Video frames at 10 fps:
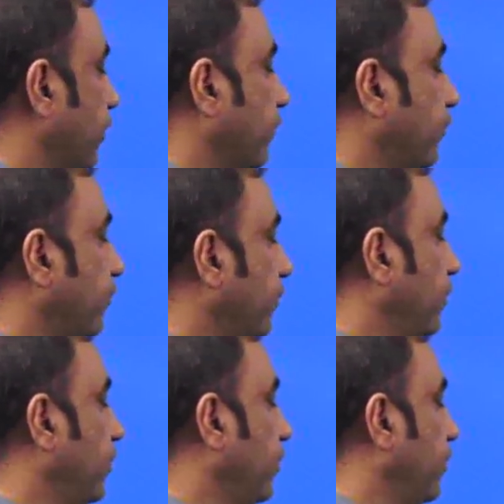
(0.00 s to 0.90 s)
of
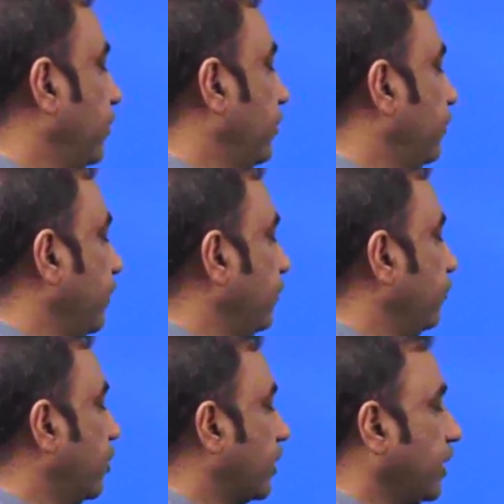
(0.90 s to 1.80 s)
she is
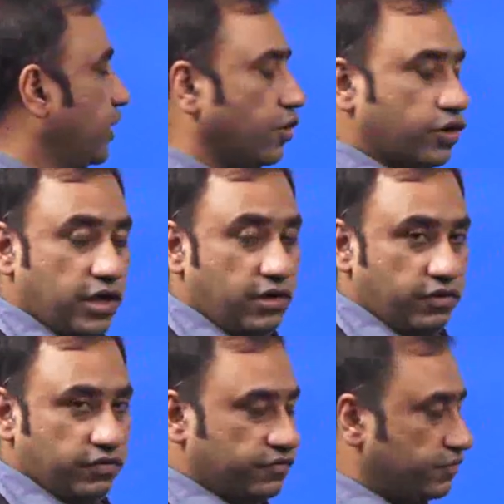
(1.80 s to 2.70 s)
working long
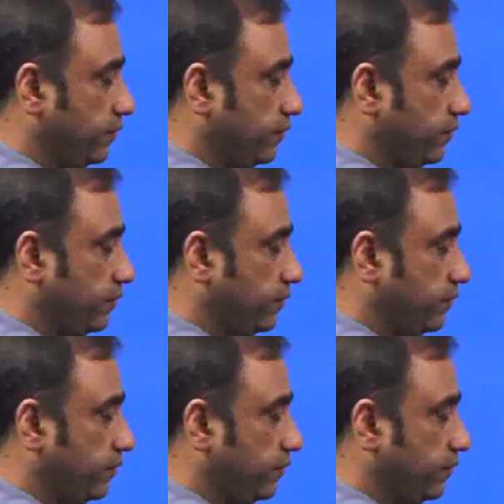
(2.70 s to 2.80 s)
hours.